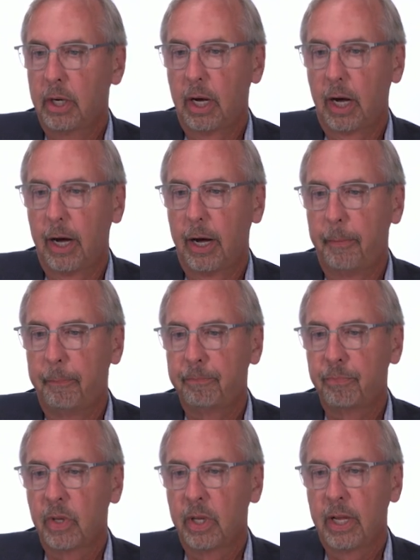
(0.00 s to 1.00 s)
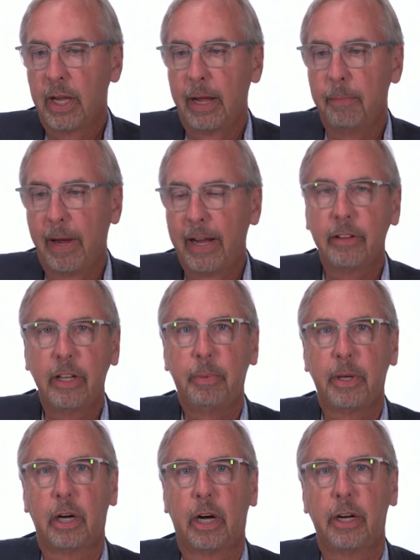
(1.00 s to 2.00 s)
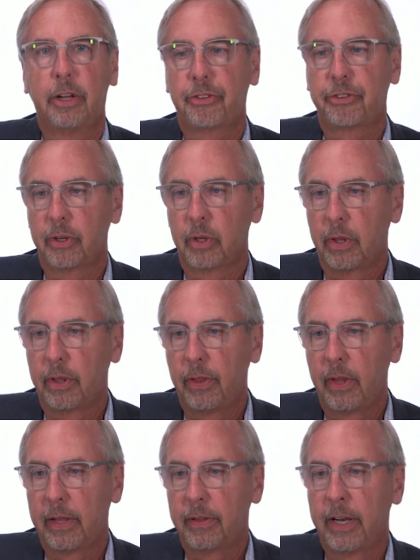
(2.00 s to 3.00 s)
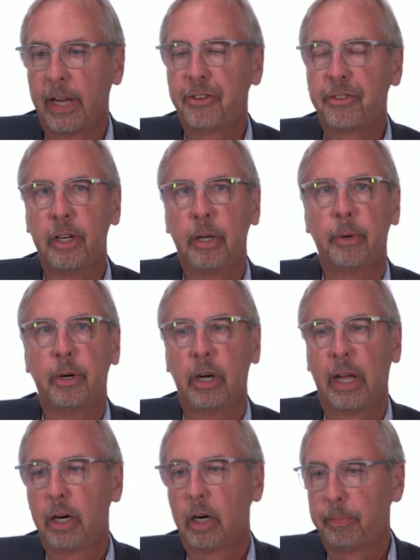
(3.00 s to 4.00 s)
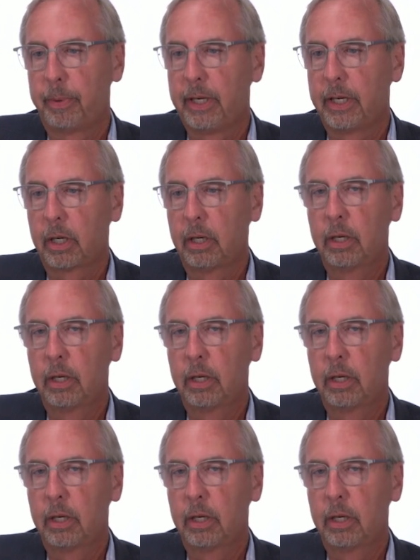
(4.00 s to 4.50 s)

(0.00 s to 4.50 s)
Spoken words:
And mainly because an ACE inhibitor, ARB,